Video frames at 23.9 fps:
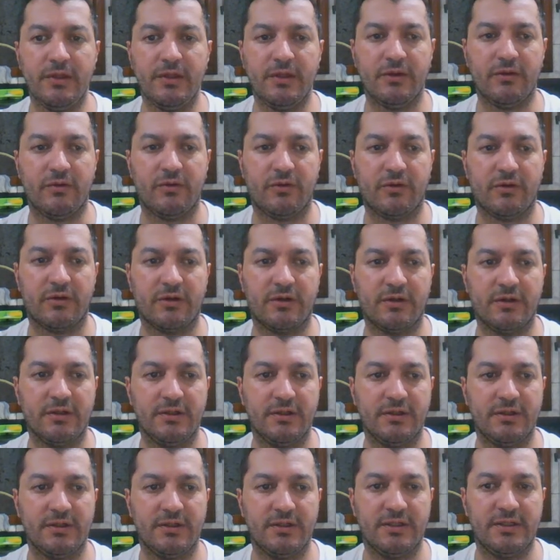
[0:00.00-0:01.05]
or
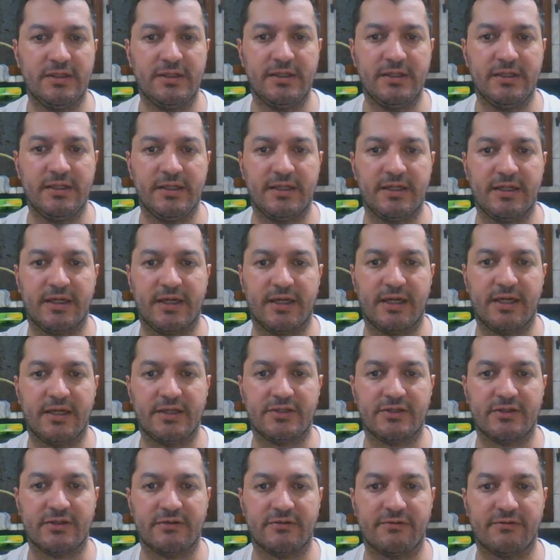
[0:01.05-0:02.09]
in
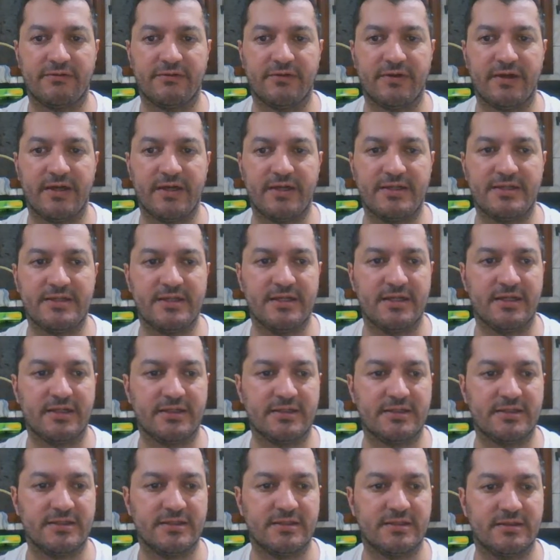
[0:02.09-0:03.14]
case of
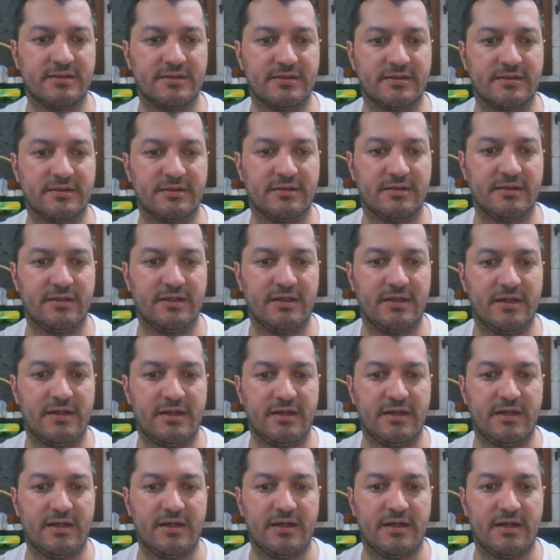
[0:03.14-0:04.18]
a6
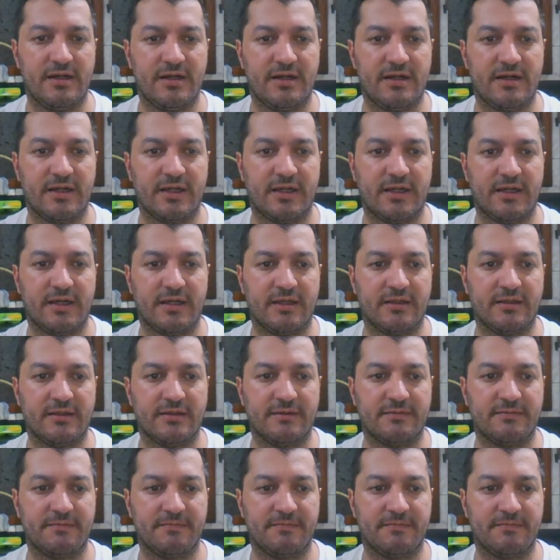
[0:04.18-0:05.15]
I can